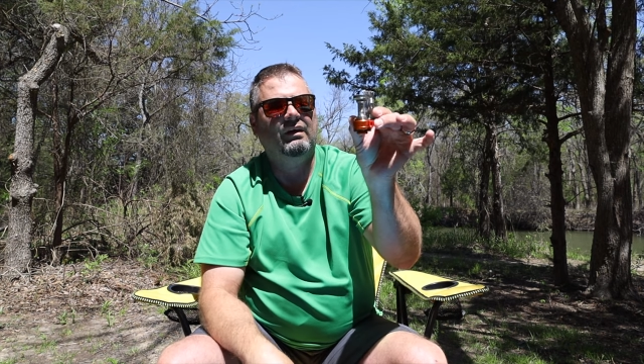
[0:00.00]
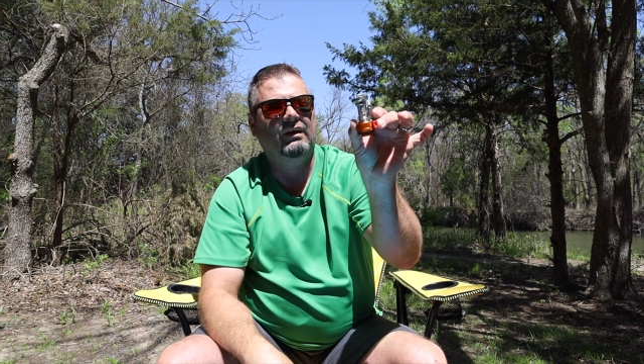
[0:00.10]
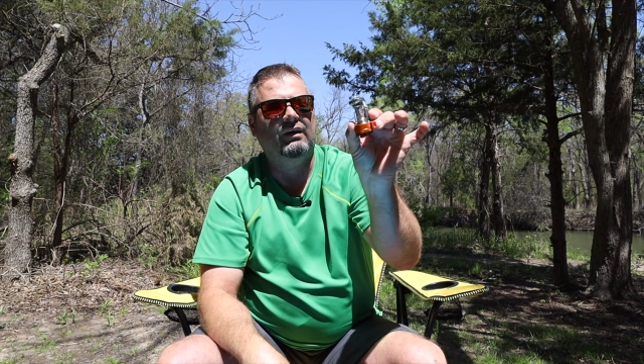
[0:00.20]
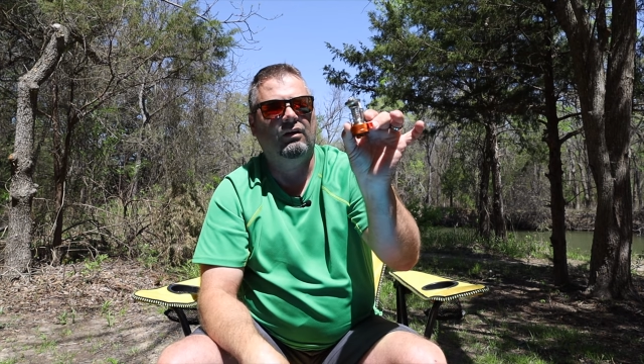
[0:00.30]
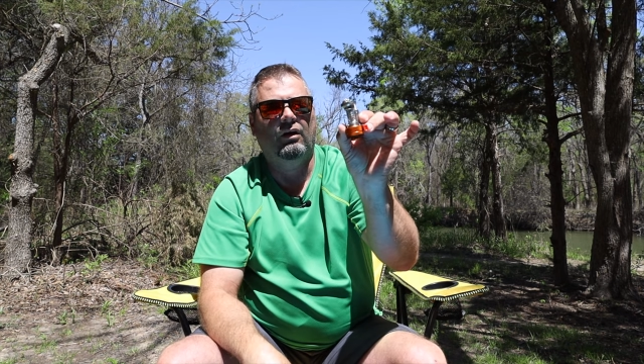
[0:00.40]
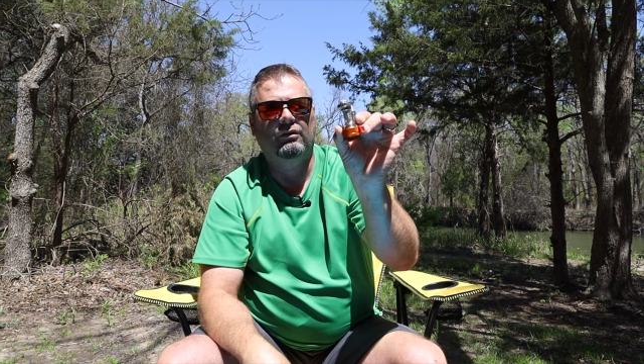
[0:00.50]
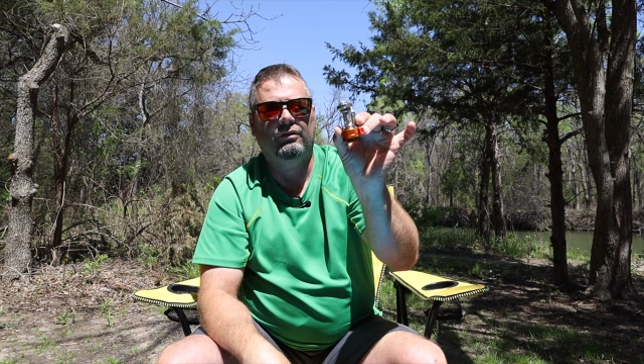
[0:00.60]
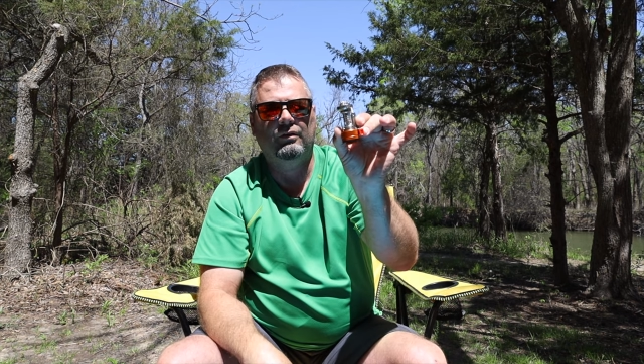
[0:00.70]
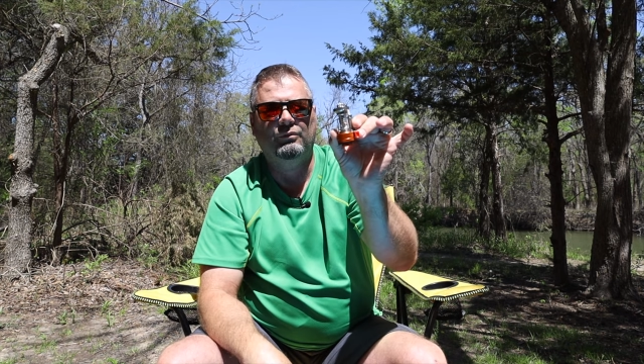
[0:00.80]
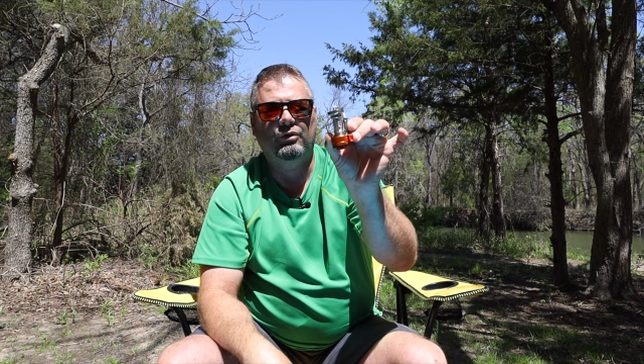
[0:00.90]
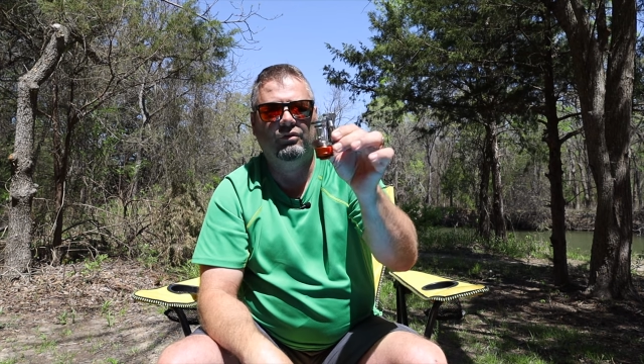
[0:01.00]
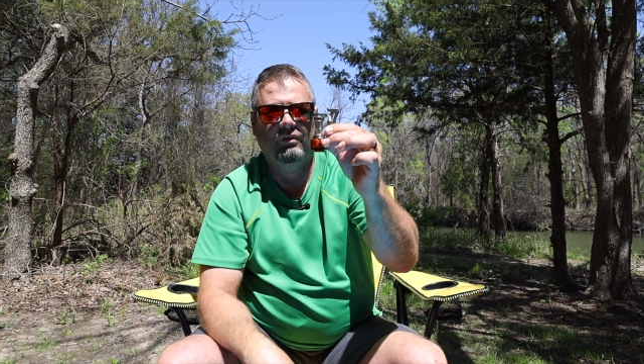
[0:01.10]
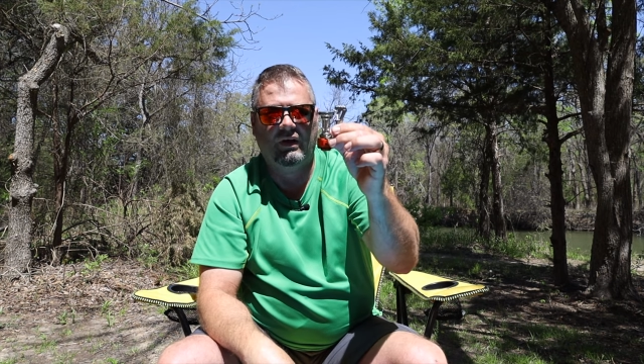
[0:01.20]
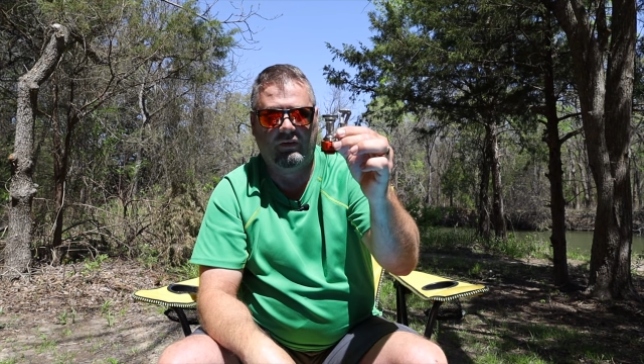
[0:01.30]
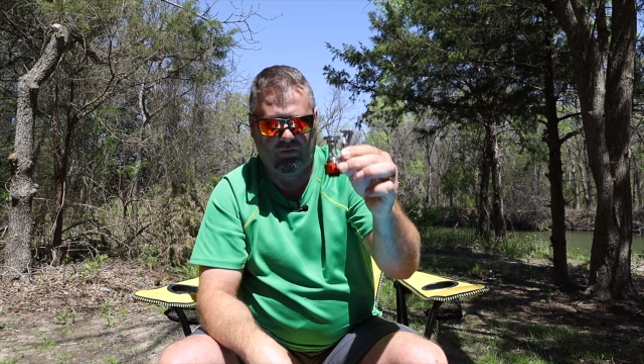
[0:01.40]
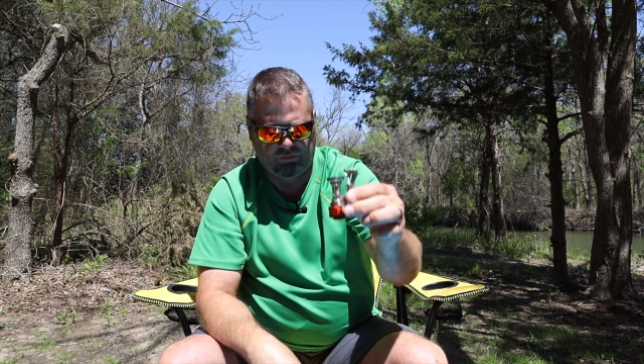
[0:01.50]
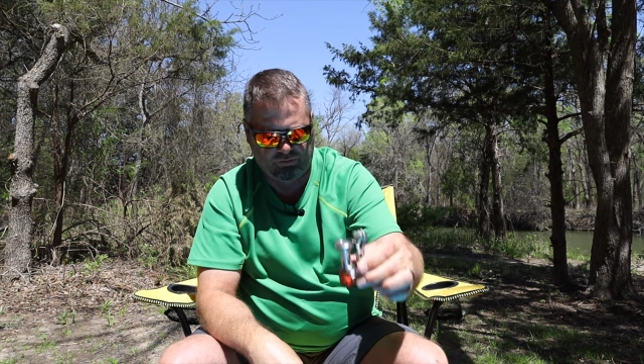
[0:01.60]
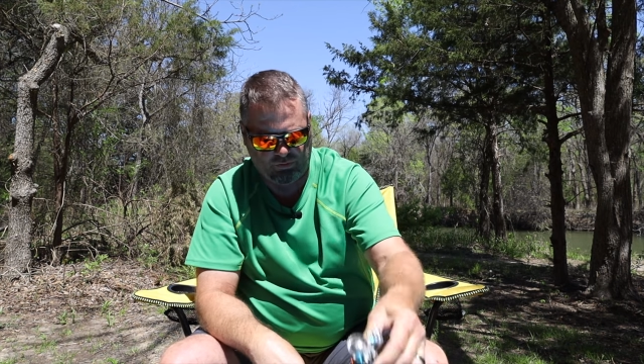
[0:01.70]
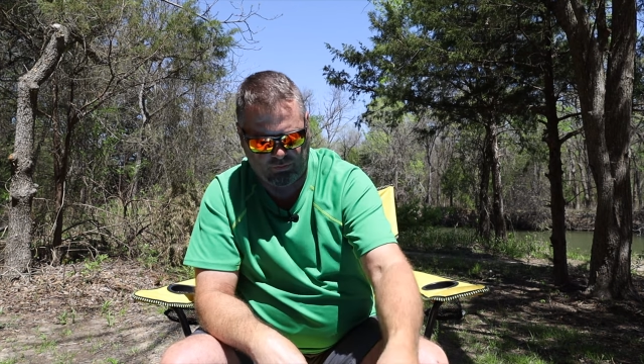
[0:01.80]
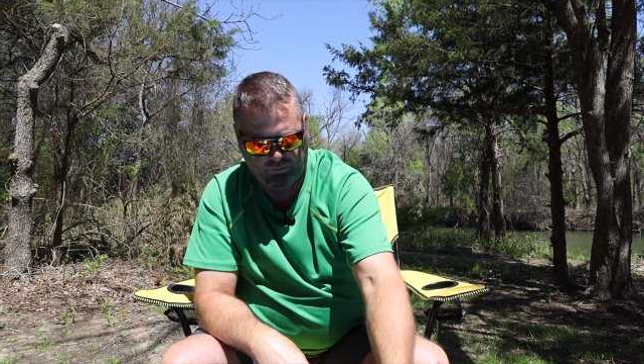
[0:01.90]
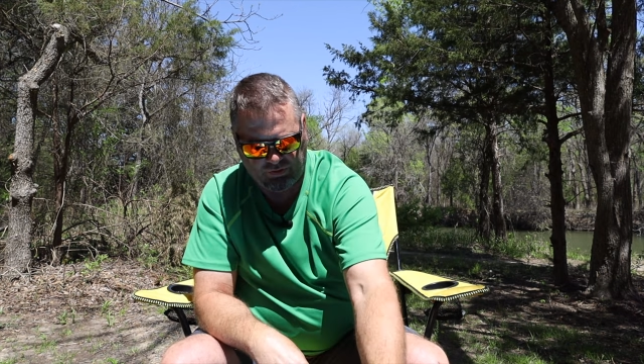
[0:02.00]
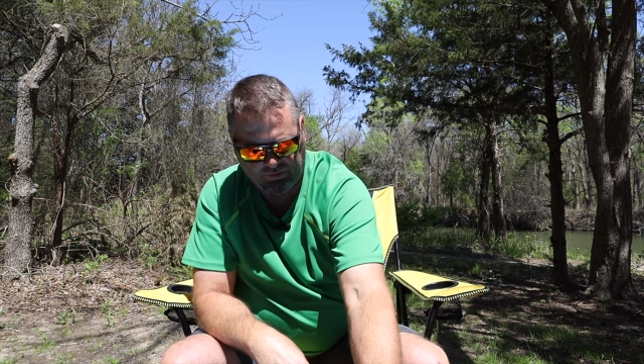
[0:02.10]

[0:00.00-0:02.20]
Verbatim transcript: getting long-term use out of this stove.